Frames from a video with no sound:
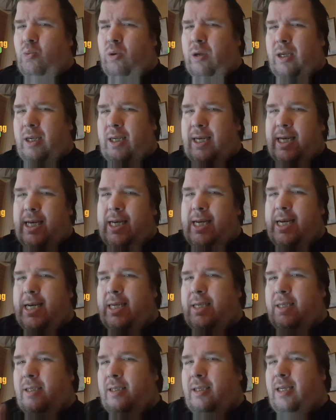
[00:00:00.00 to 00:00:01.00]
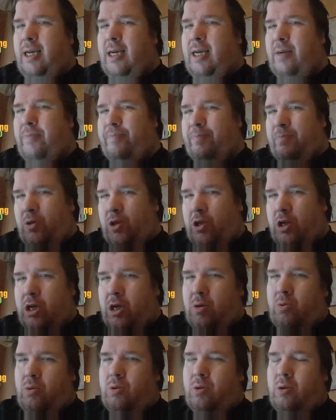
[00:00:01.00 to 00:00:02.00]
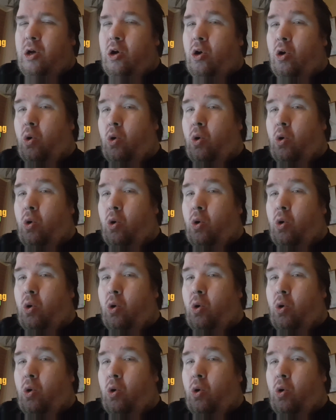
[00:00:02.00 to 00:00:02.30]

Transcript: Well, it's you know,